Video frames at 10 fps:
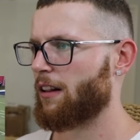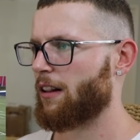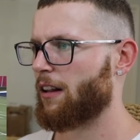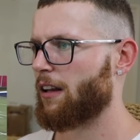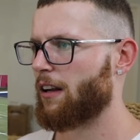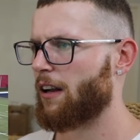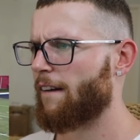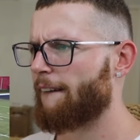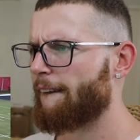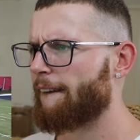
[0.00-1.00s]
So
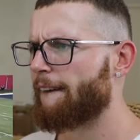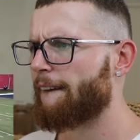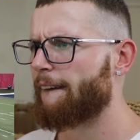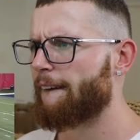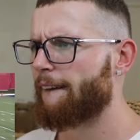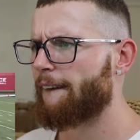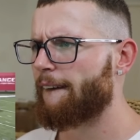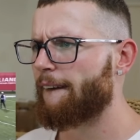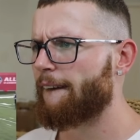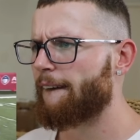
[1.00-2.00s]
Hackenberg
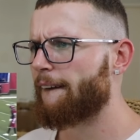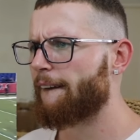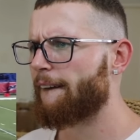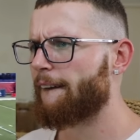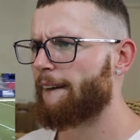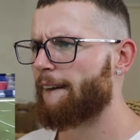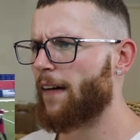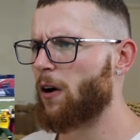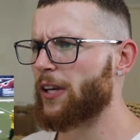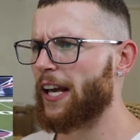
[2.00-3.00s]
is back in the corner.
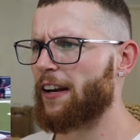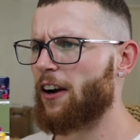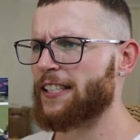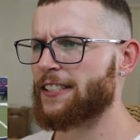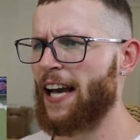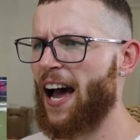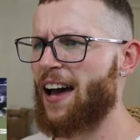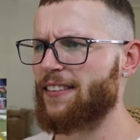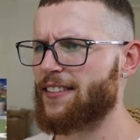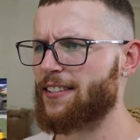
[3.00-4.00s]
Oh yeah, nice
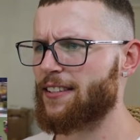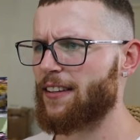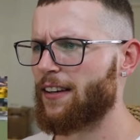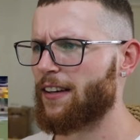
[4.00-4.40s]
cuts.